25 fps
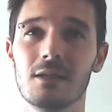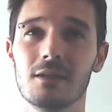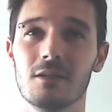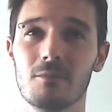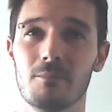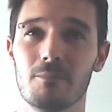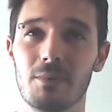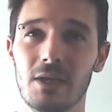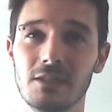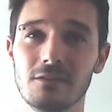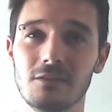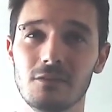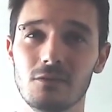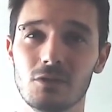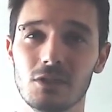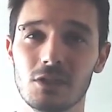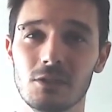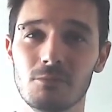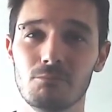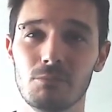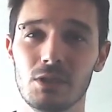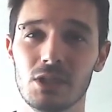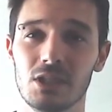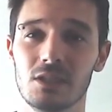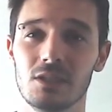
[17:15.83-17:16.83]
The best you
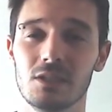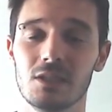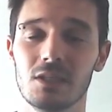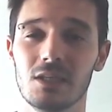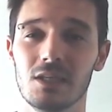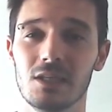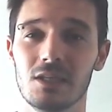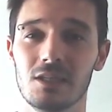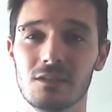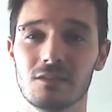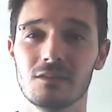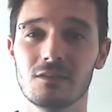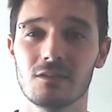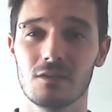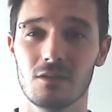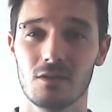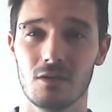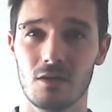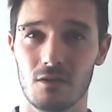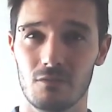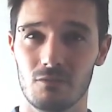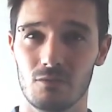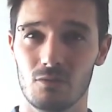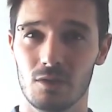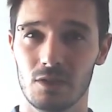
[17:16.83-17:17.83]
can be is
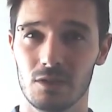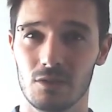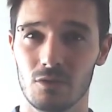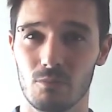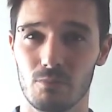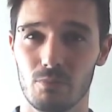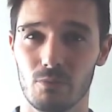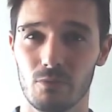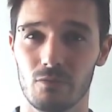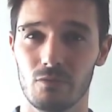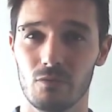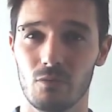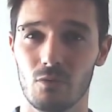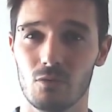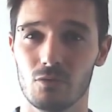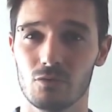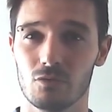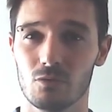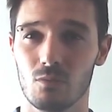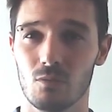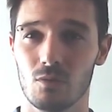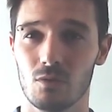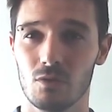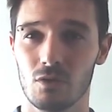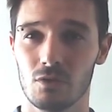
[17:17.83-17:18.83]
covering your portfolio
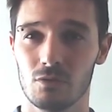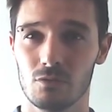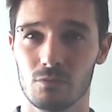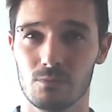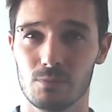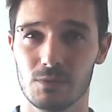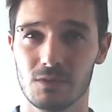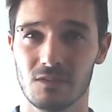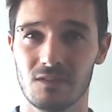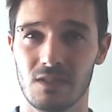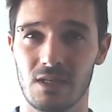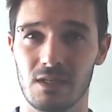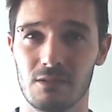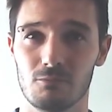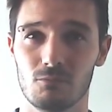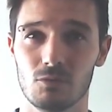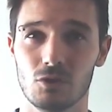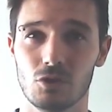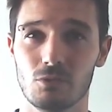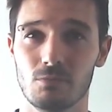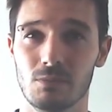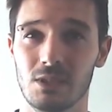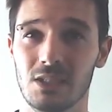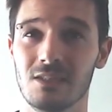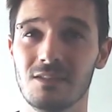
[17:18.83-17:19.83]
to 100%,
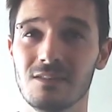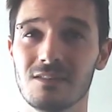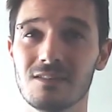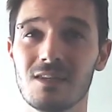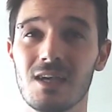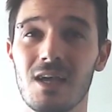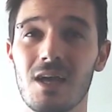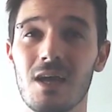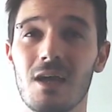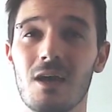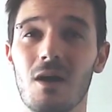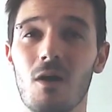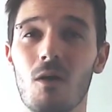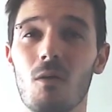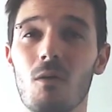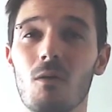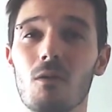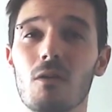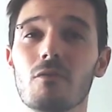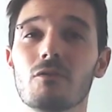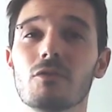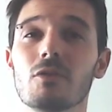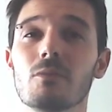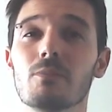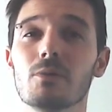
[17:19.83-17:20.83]
which means
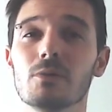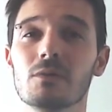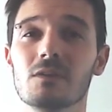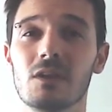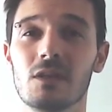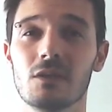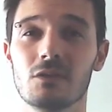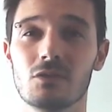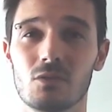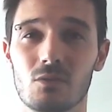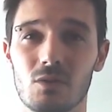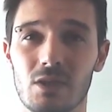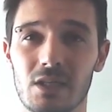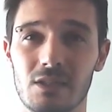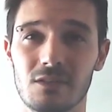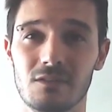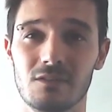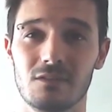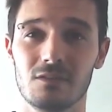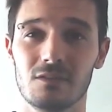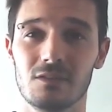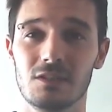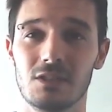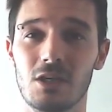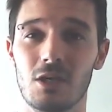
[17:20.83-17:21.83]
all of the potential gains
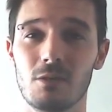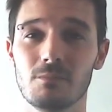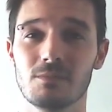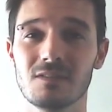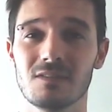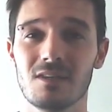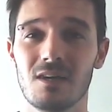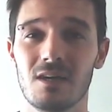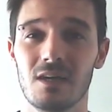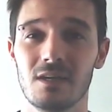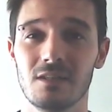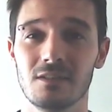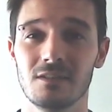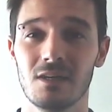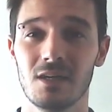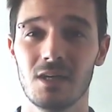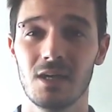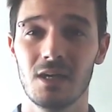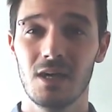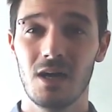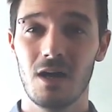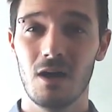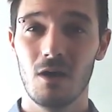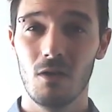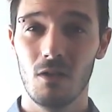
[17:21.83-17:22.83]
to the upside
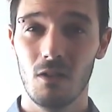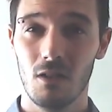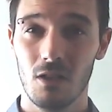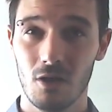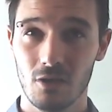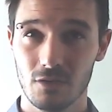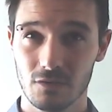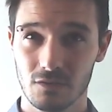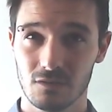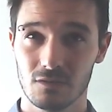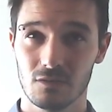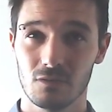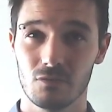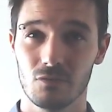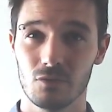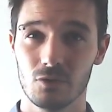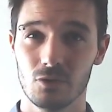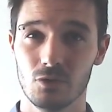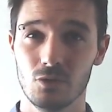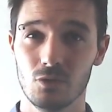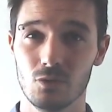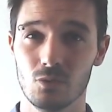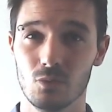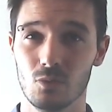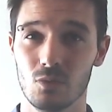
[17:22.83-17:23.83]
are lost for
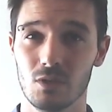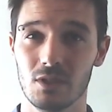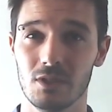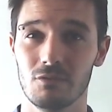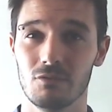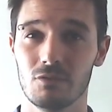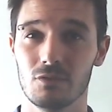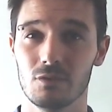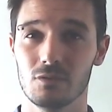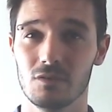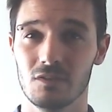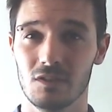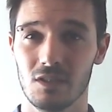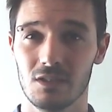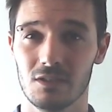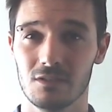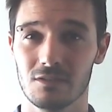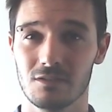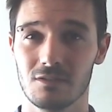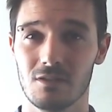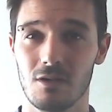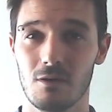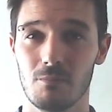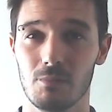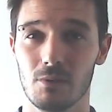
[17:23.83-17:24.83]
you if you take a
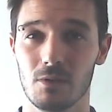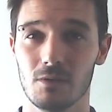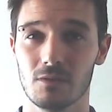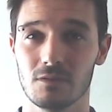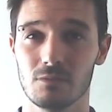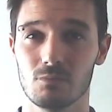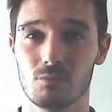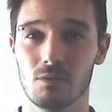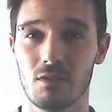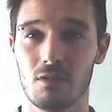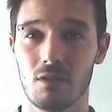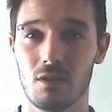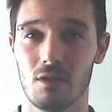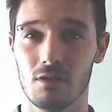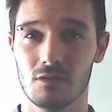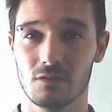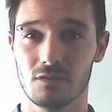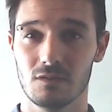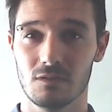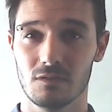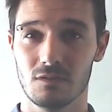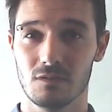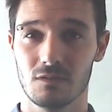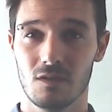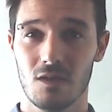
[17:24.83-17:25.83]
stop loss with
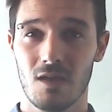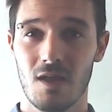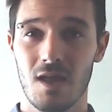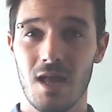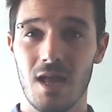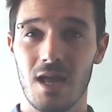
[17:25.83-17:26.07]
losses.